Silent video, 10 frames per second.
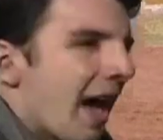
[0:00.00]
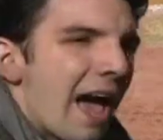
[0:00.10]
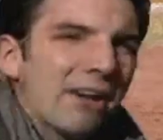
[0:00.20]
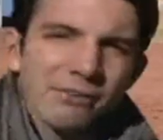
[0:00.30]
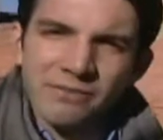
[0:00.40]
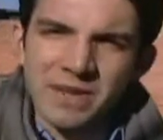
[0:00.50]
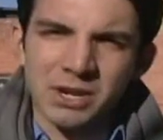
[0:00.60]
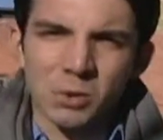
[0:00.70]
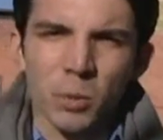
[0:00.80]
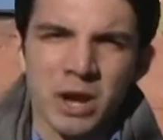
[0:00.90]
have
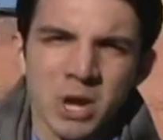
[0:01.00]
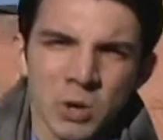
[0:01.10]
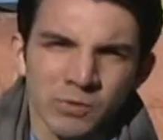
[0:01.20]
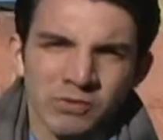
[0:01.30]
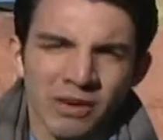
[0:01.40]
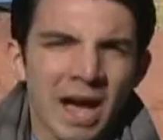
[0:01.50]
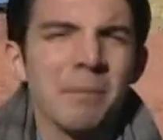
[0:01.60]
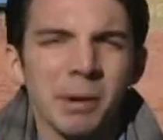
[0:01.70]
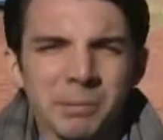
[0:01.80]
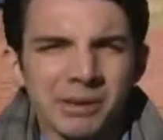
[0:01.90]
faded away over
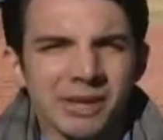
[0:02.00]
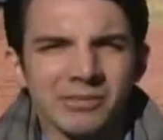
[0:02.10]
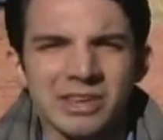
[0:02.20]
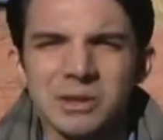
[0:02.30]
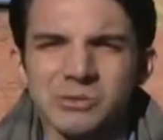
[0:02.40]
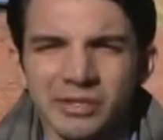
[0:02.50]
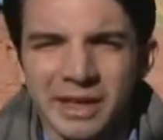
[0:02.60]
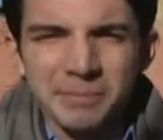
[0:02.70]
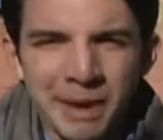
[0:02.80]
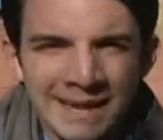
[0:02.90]
time, but because they use
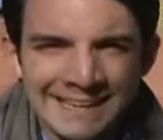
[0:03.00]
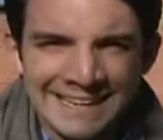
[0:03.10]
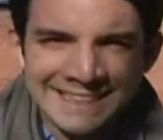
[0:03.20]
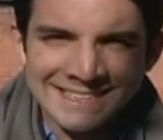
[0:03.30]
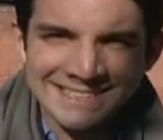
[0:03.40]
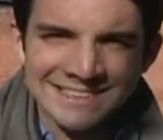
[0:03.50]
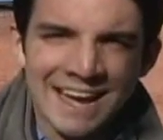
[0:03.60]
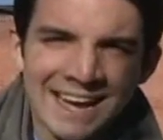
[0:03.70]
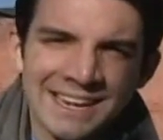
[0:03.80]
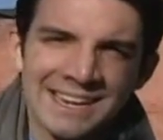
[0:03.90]
lead paint in the sign,
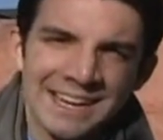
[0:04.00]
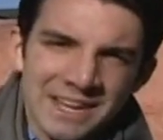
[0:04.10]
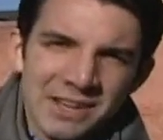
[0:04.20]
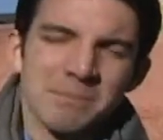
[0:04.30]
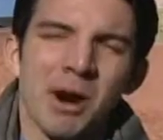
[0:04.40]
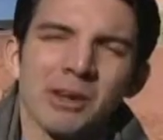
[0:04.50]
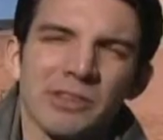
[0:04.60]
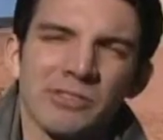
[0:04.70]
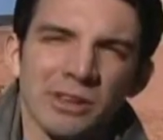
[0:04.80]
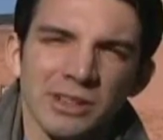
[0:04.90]
sign, their
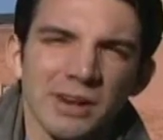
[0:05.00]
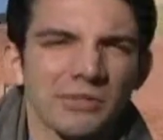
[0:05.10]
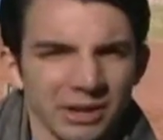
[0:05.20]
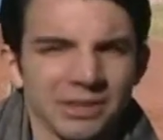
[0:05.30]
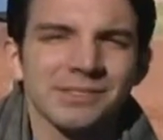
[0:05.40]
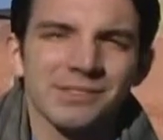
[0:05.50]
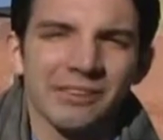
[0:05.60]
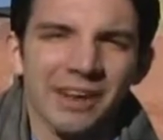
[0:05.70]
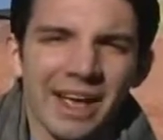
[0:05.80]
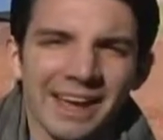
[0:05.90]
mark is still left here
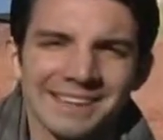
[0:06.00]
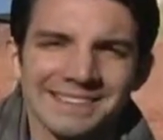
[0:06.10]
today.